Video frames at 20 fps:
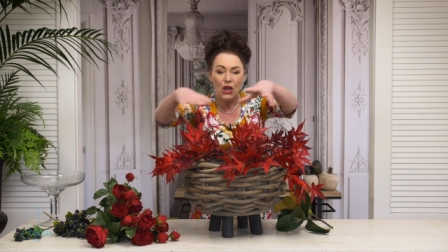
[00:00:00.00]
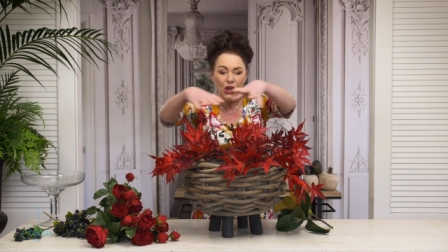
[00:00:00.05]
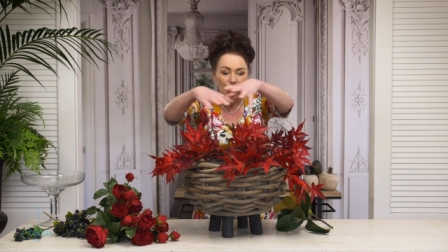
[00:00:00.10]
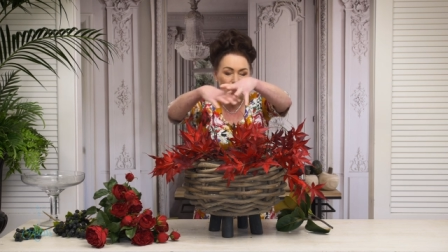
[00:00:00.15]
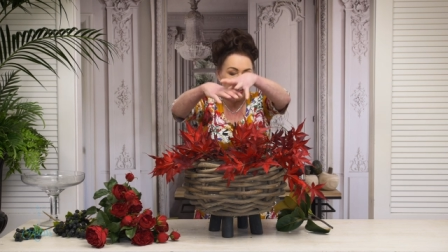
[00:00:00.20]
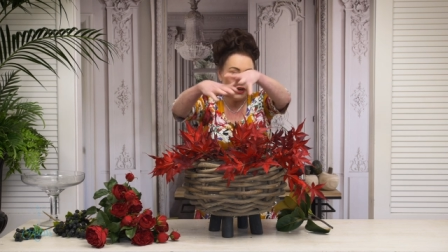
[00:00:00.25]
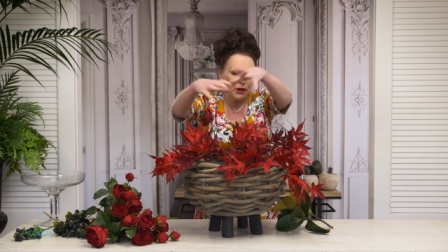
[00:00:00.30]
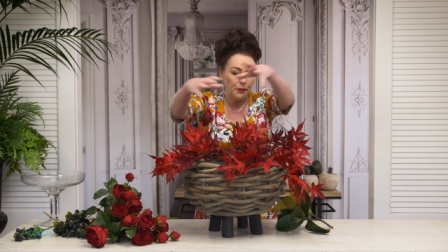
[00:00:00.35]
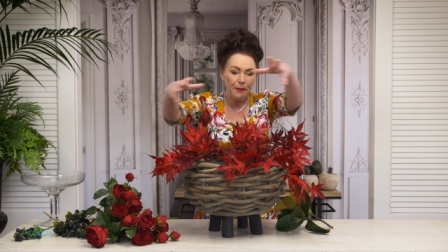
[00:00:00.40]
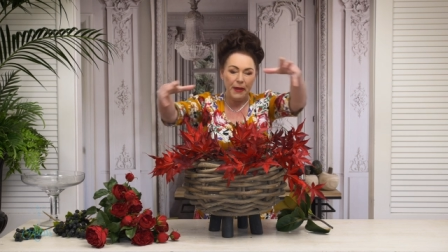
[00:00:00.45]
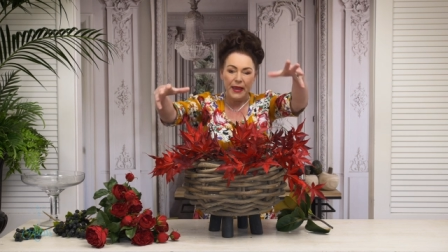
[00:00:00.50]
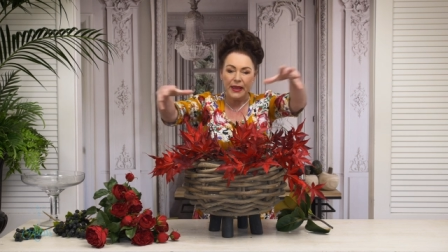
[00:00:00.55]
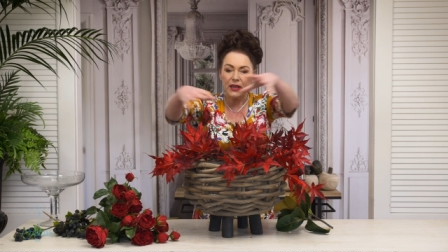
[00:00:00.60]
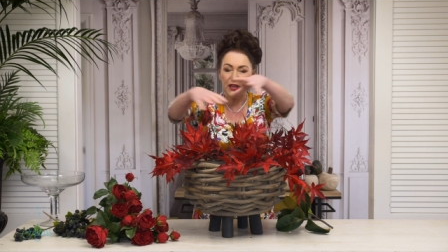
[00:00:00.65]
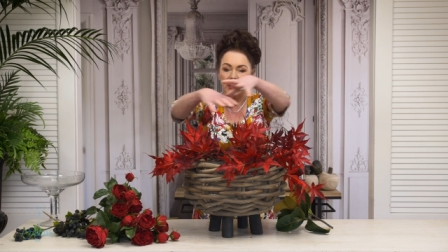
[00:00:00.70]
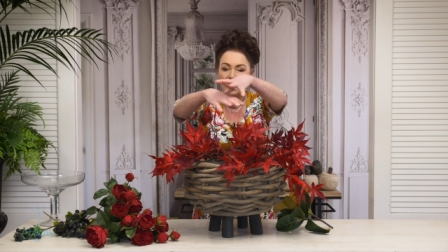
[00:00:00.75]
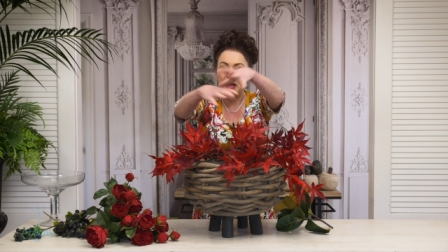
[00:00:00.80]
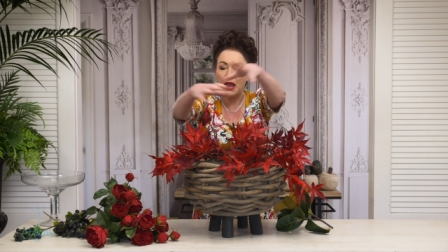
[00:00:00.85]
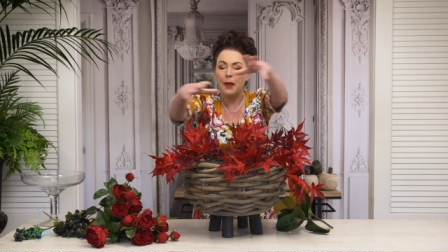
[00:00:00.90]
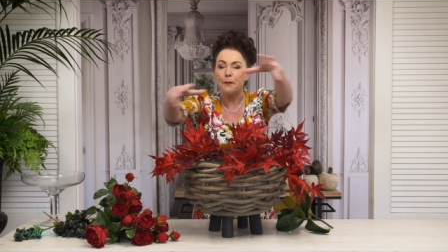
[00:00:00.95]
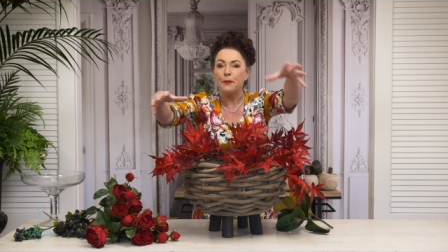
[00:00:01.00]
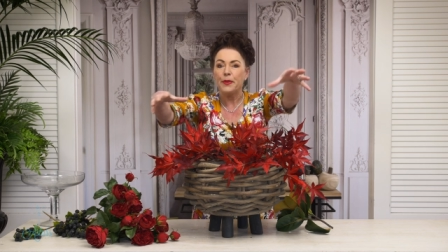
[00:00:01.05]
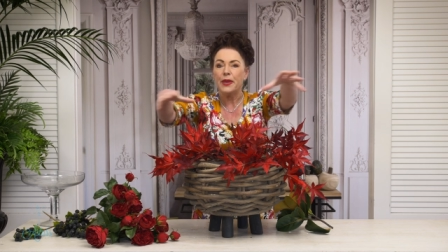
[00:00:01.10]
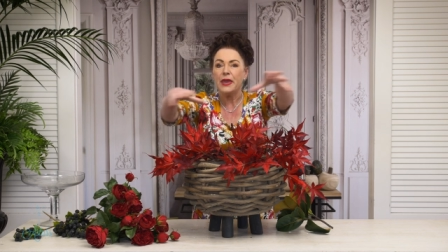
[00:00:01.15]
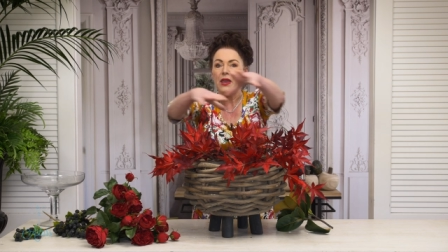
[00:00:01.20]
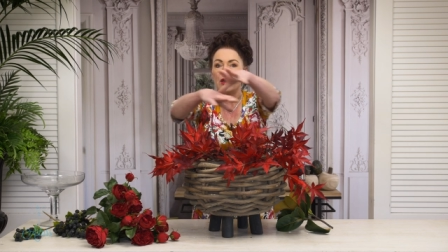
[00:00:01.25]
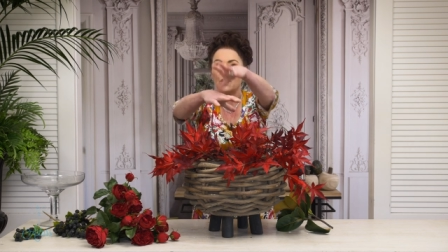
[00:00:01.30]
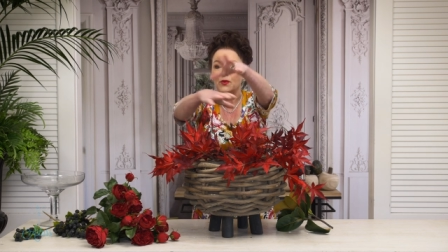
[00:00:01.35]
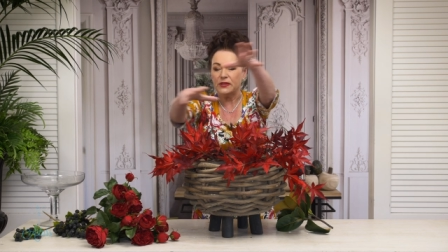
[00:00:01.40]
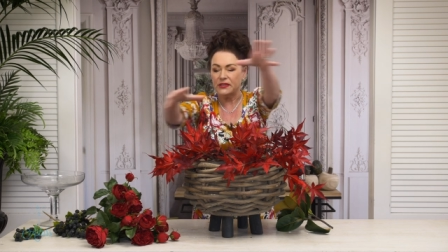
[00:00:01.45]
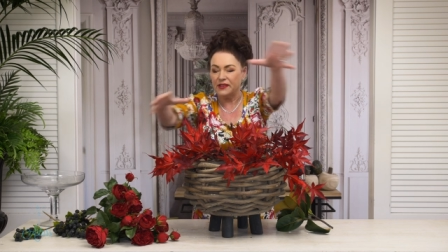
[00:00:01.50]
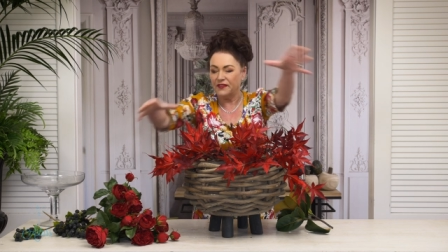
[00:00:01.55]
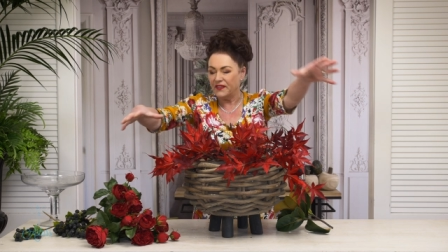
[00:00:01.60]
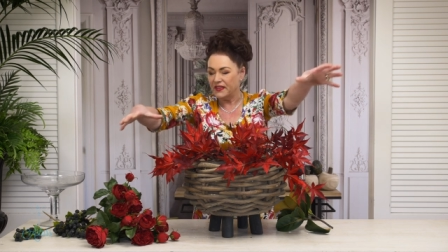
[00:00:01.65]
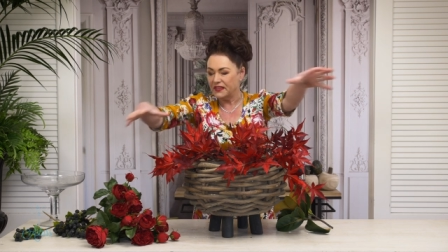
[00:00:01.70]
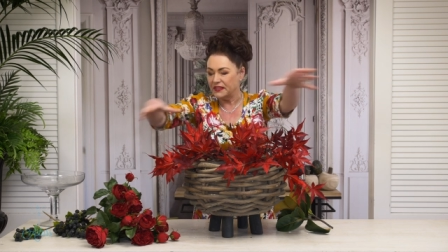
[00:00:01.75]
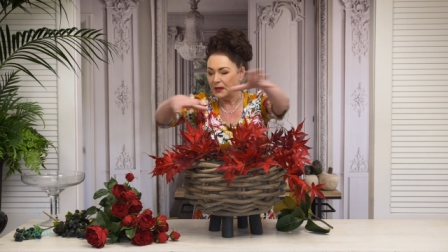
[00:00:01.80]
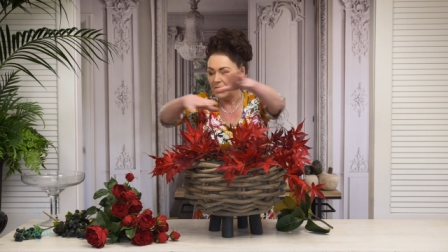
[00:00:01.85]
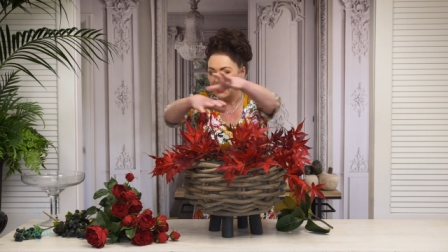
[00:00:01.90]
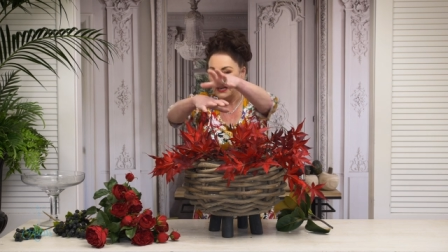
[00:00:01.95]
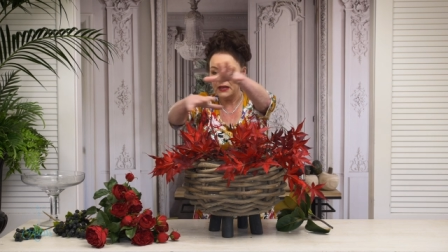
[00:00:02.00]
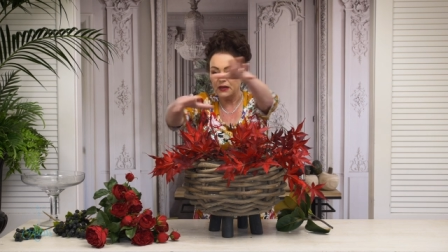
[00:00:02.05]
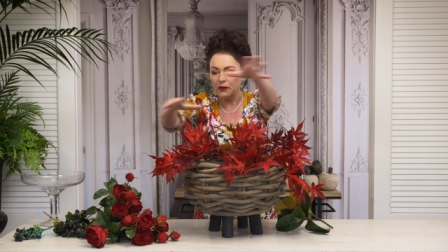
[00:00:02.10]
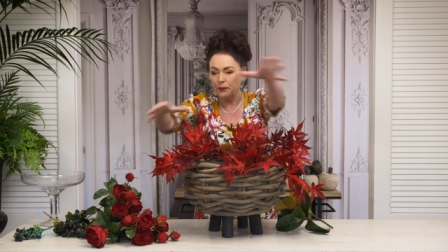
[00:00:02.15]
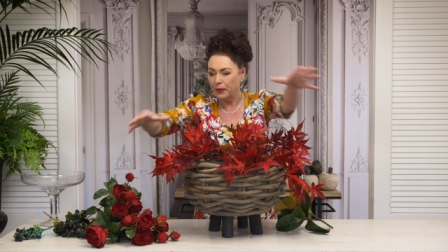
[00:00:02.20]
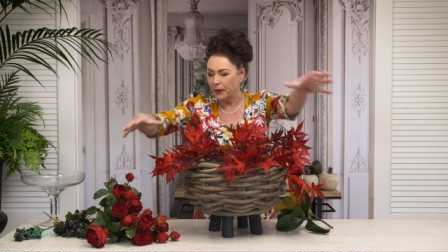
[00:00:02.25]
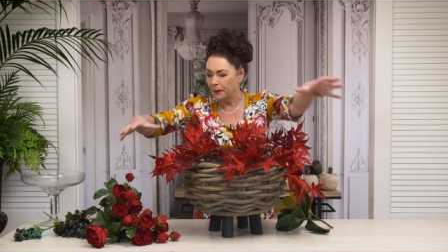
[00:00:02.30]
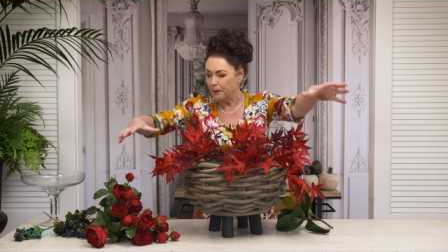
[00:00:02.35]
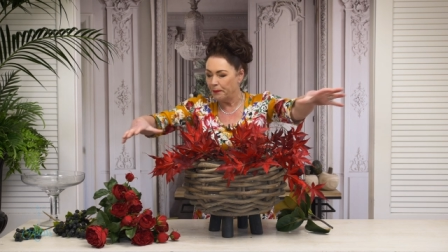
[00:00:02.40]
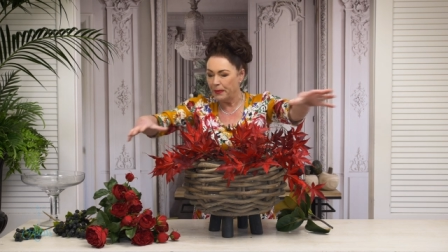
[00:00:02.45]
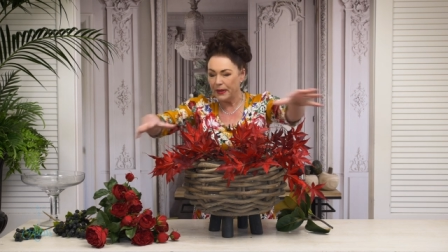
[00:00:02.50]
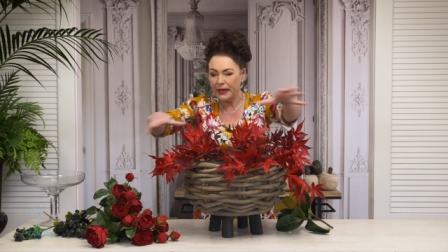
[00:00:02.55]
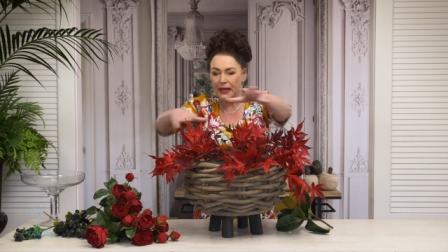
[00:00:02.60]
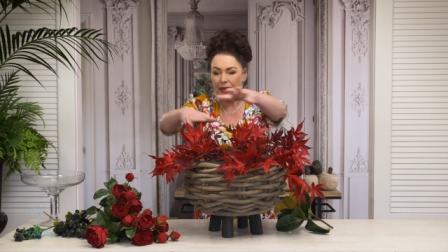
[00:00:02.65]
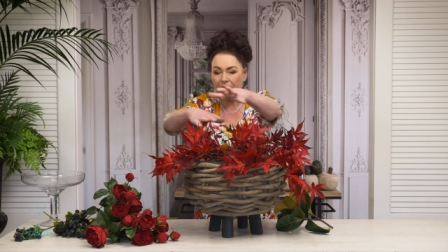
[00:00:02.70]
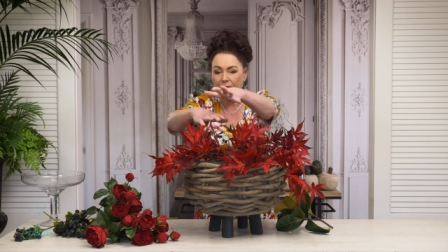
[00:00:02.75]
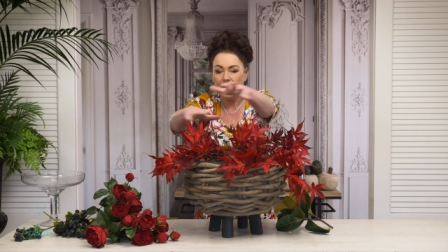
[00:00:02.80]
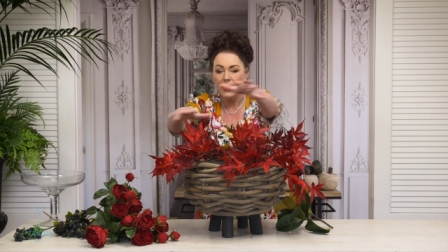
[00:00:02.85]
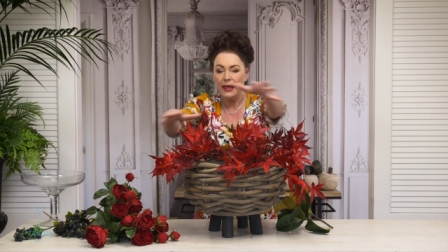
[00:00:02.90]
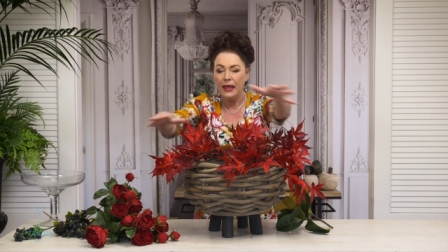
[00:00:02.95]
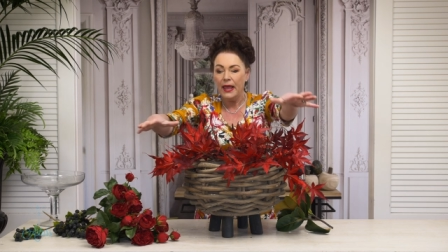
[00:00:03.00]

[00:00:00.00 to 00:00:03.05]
you're going to make it appear as if it's a little bit bigger.